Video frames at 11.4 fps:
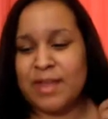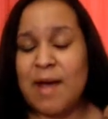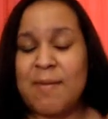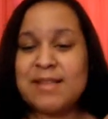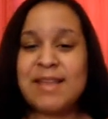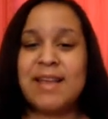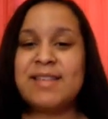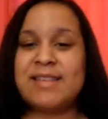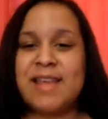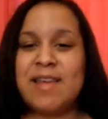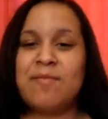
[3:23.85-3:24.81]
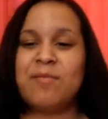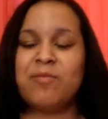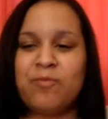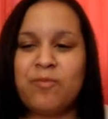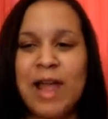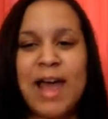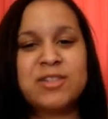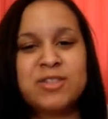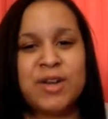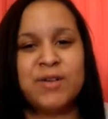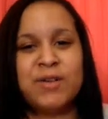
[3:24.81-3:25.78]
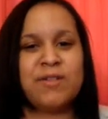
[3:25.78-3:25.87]
I'm not saying the same
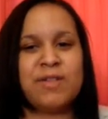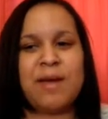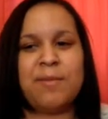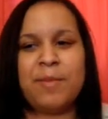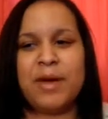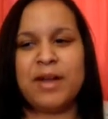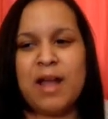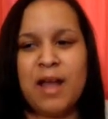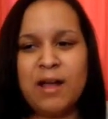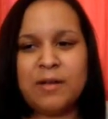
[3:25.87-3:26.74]
relaxers don't do that, but